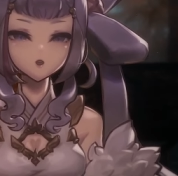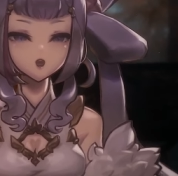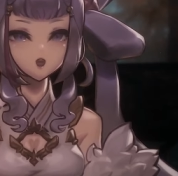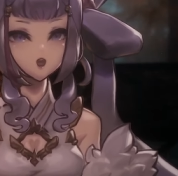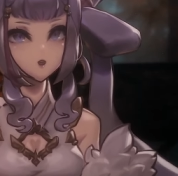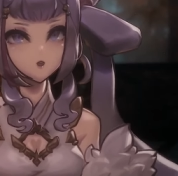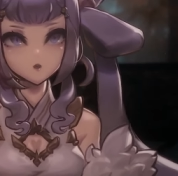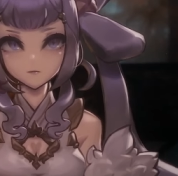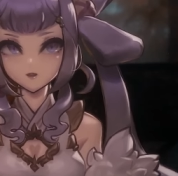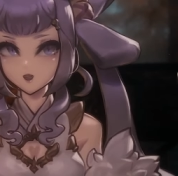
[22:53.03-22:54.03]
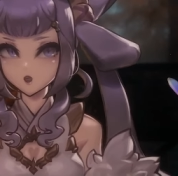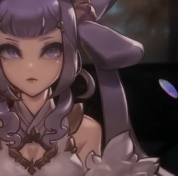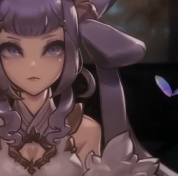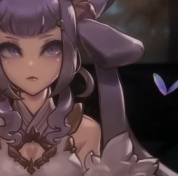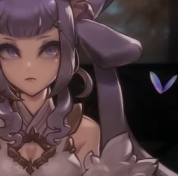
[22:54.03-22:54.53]
I don't need
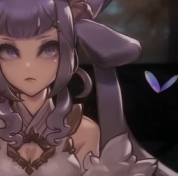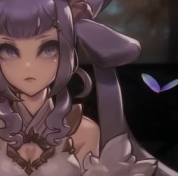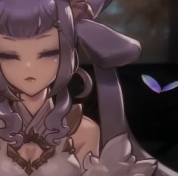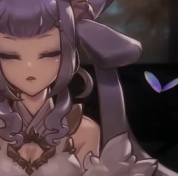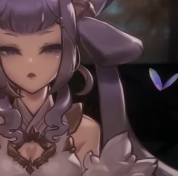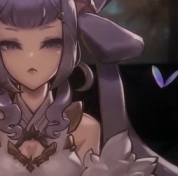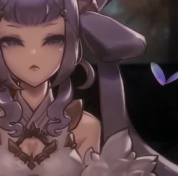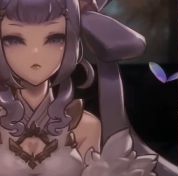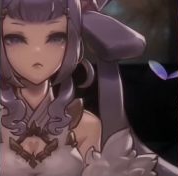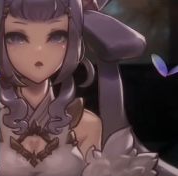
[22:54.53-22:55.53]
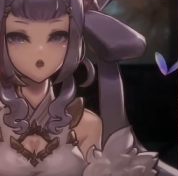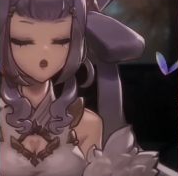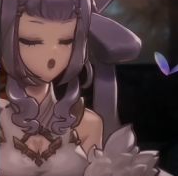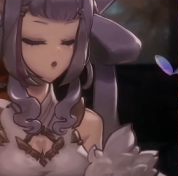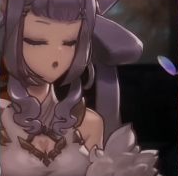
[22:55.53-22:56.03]
people or I
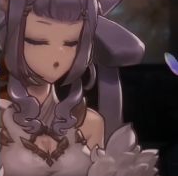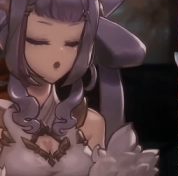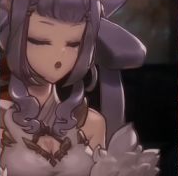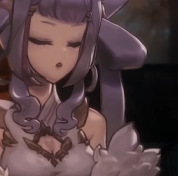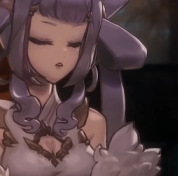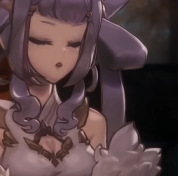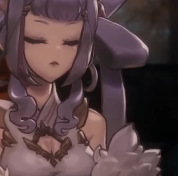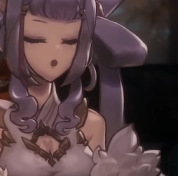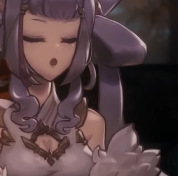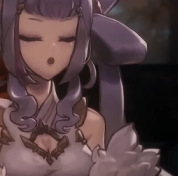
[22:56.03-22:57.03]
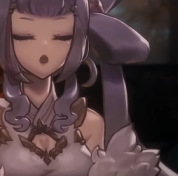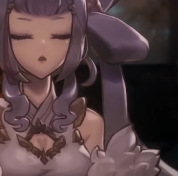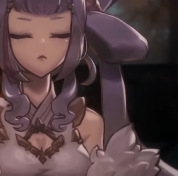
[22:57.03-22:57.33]
deserve to be alone.